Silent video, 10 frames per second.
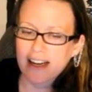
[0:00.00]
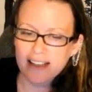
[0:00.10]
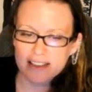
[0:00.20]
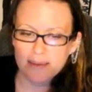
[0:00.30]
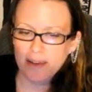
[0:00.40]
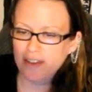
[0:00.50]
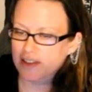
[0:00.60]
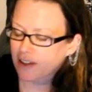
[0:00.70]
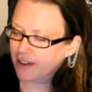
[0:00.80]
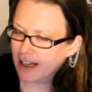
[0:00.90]
ask them if
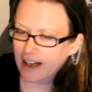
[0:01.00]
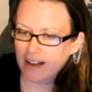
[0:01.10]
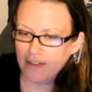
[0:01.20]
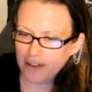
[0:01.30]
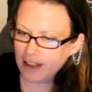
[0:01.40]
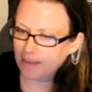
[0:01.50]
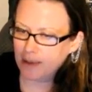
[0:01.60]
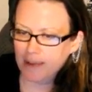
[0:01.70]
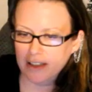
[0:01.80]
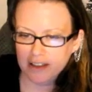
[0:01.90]
it's okay if you keep
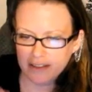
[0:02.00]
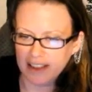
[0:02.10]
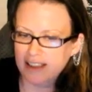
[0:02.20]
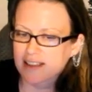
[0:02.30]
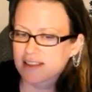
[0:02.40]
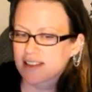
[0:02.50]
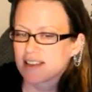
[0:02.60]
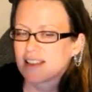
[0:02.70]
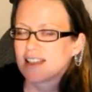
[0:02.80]
them on your list.